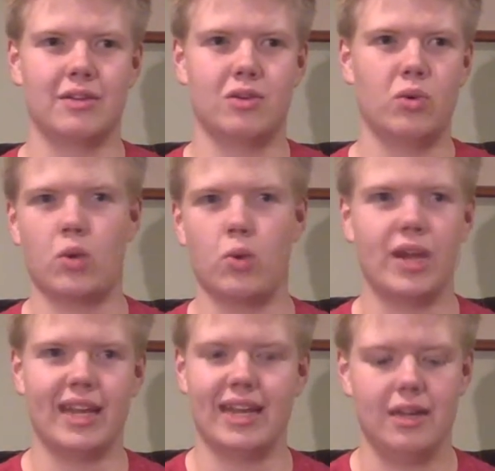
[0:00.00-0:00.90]

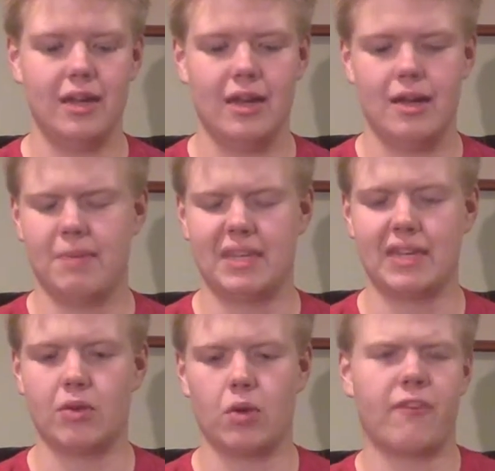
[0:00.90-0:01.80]
quick-witted, but
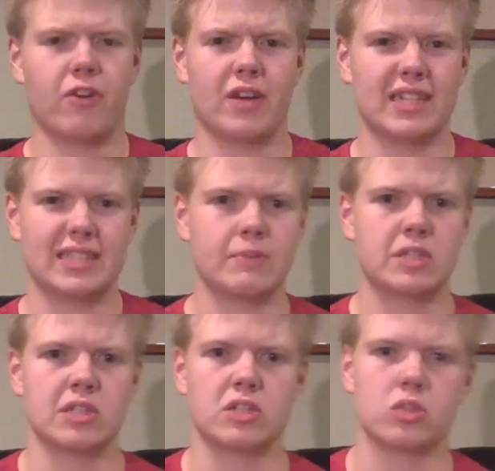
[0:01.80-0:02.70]
they don't offer any
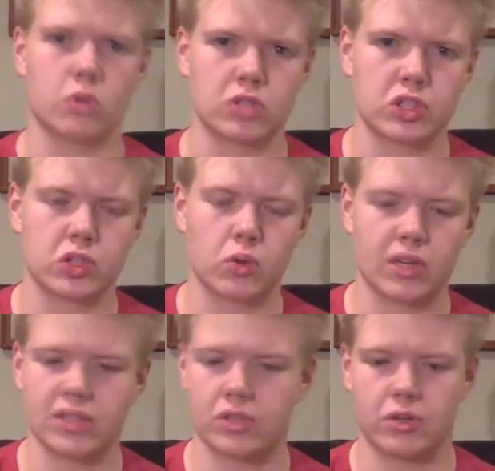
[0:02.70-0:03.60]
substance towards
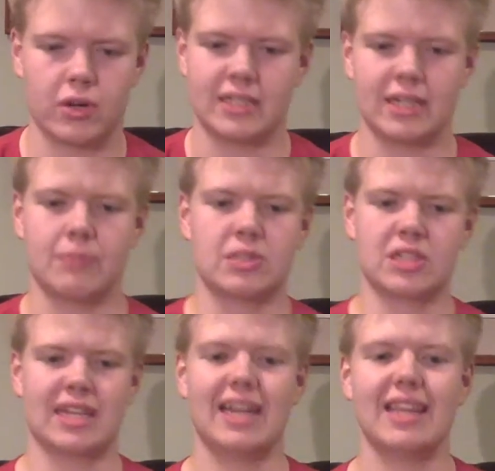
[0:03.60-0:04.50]
stories or any
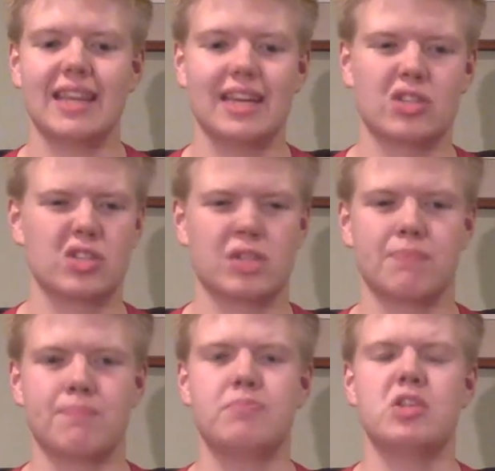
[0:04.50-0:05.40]
substance to anything. It's just
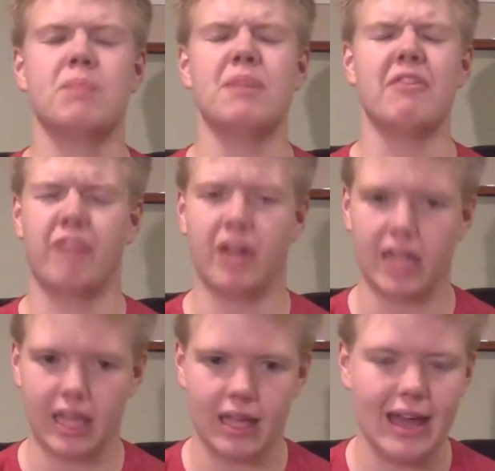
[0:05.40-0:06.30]
to be funny.